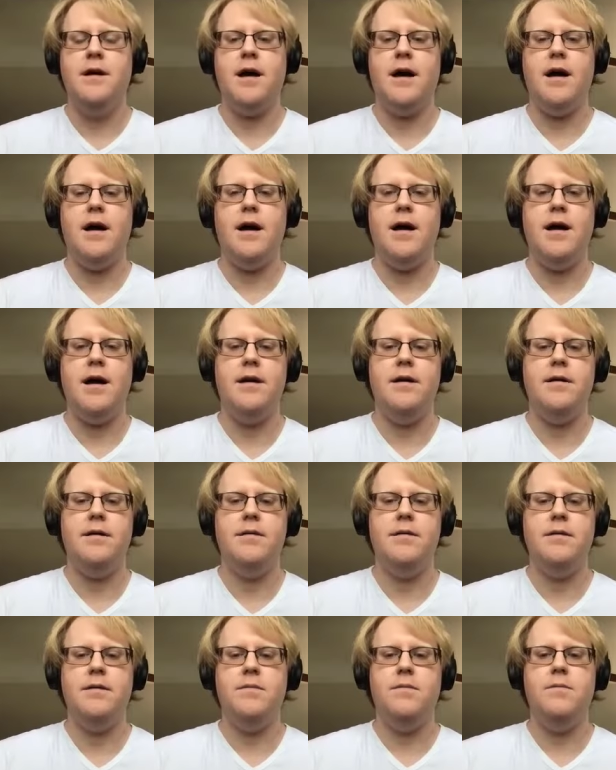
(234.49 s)
I
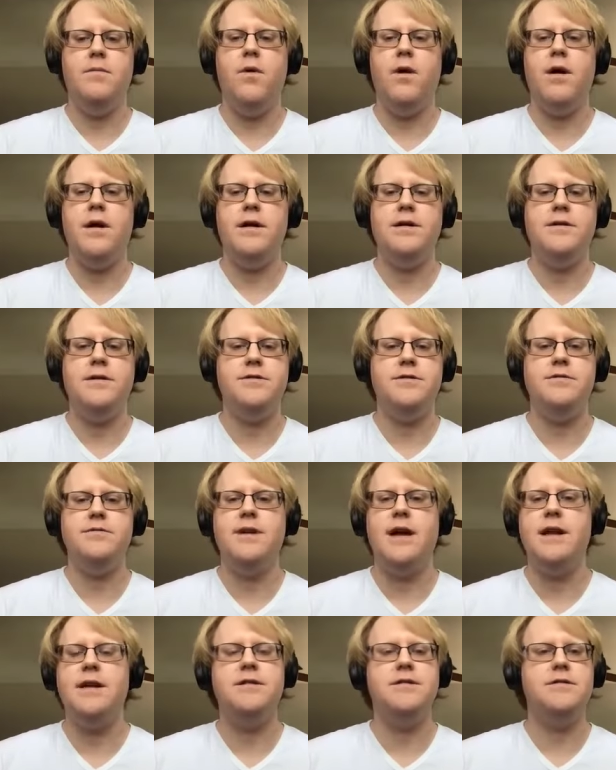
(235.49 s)
wanted to
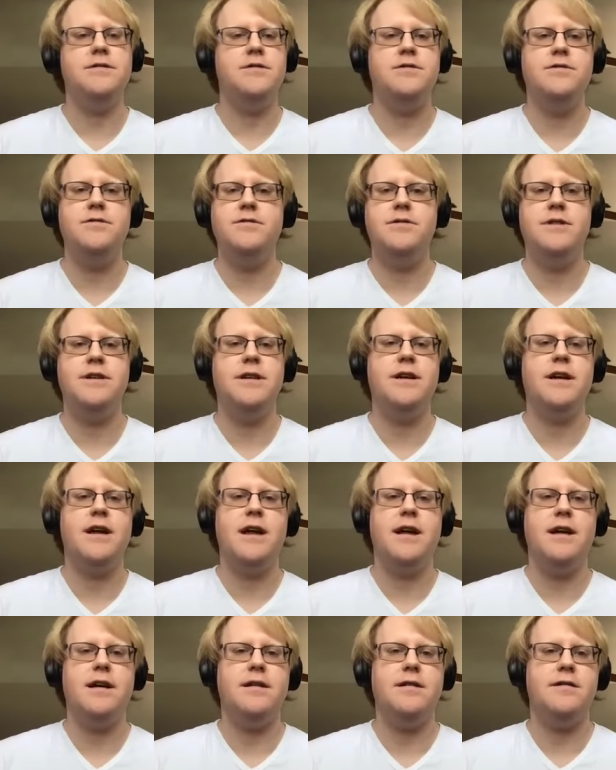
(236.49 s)
get into tutoring
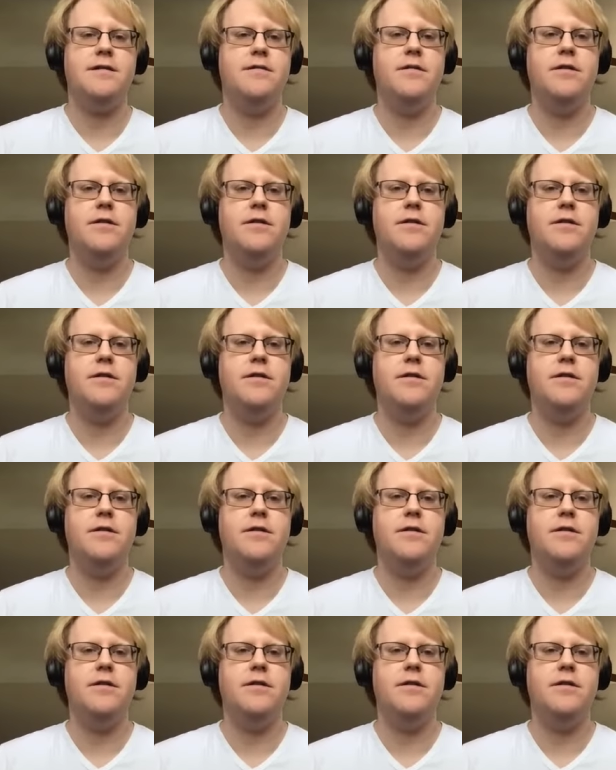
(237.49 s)
and